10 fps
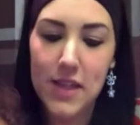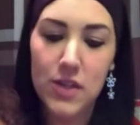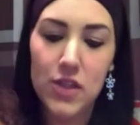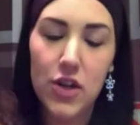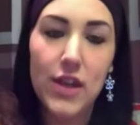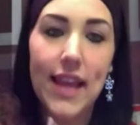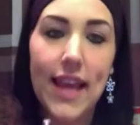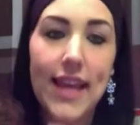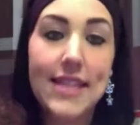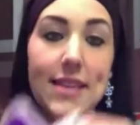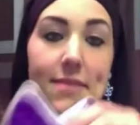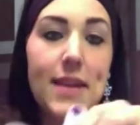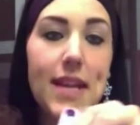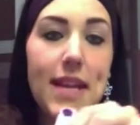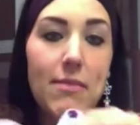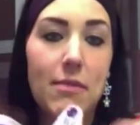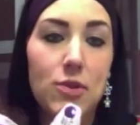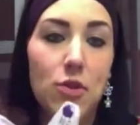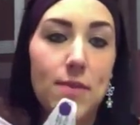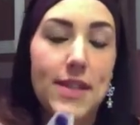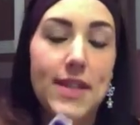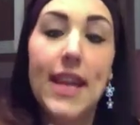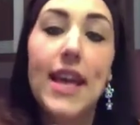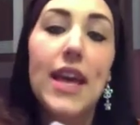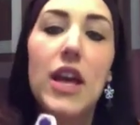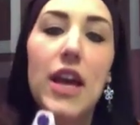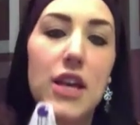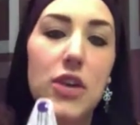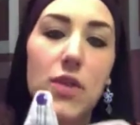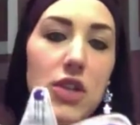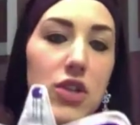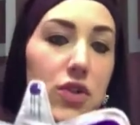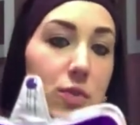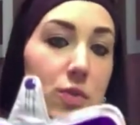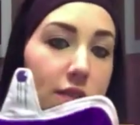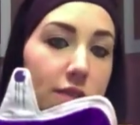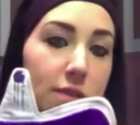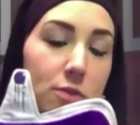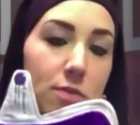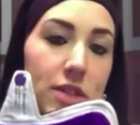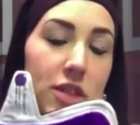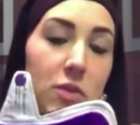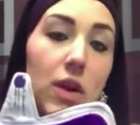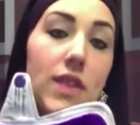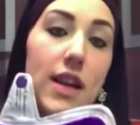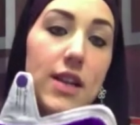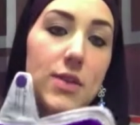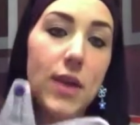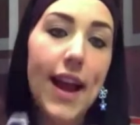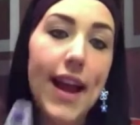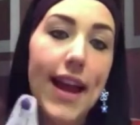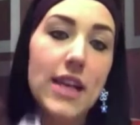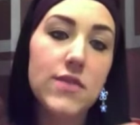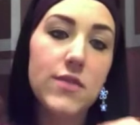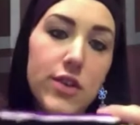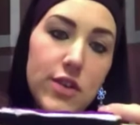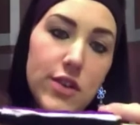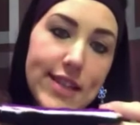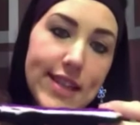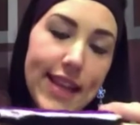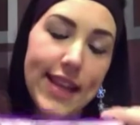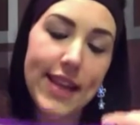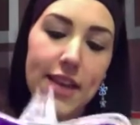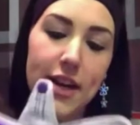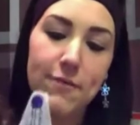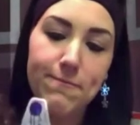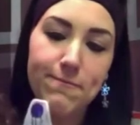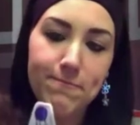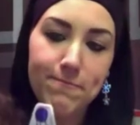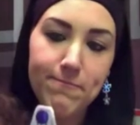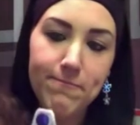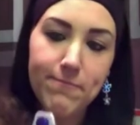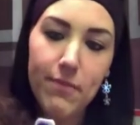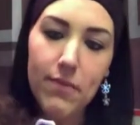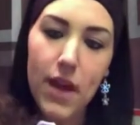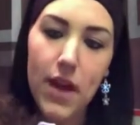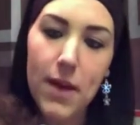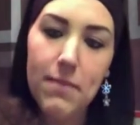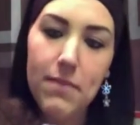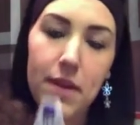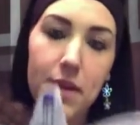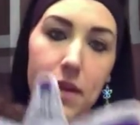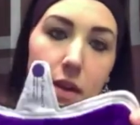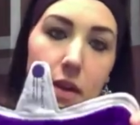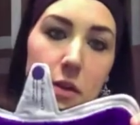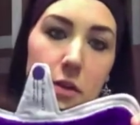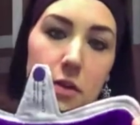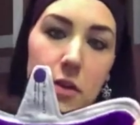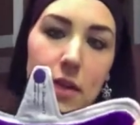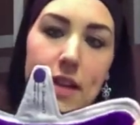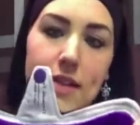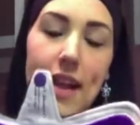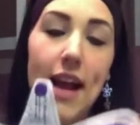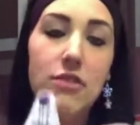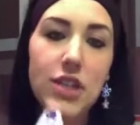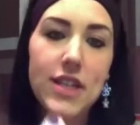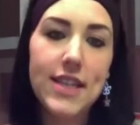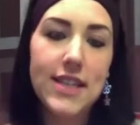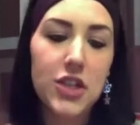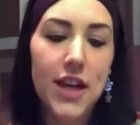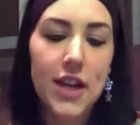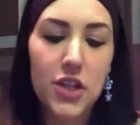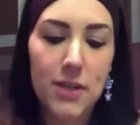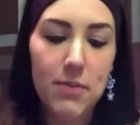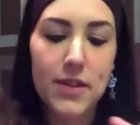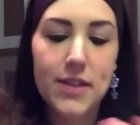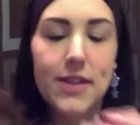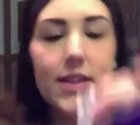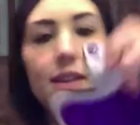ones are light to medium absorbency. And you can choose whatever absorbency you want. That is what I asked for, so they're slightly thinner. Um, so that is, and how she does it, she actually puts